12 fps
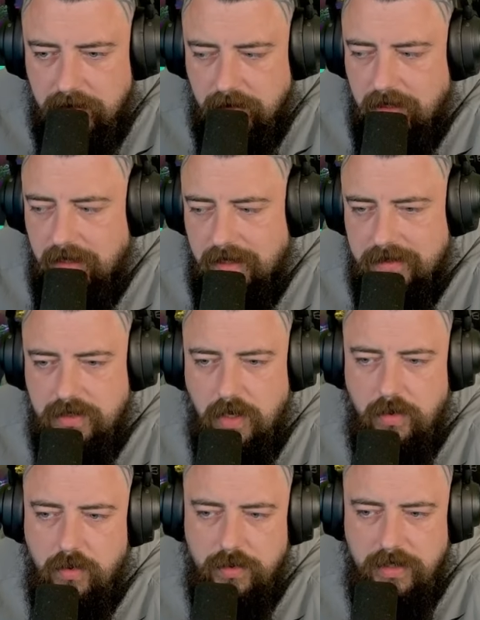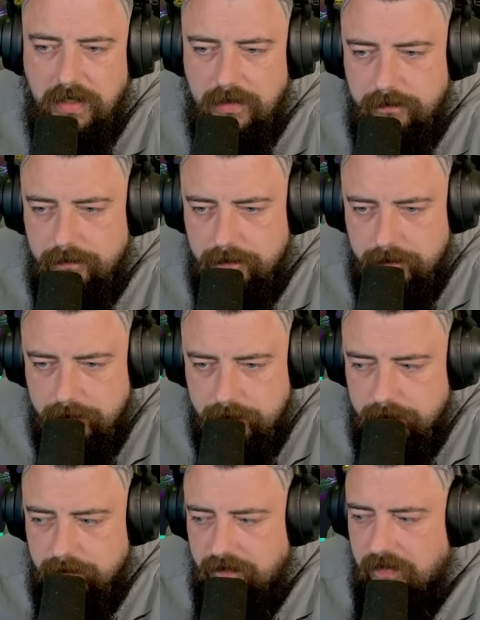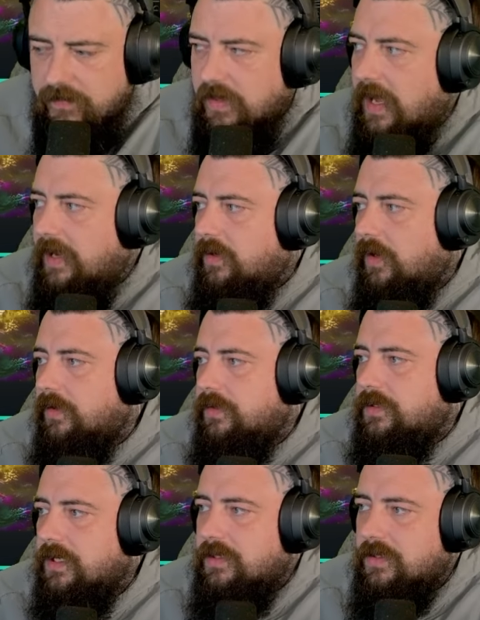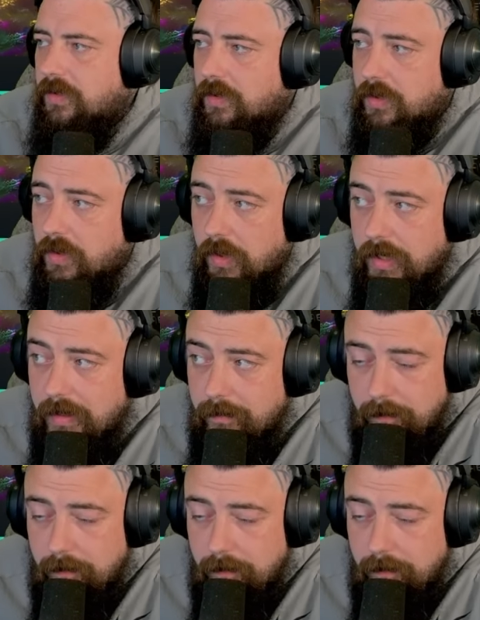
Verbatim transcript: Okay, that's not a good hit. $59 isn't going to cut it.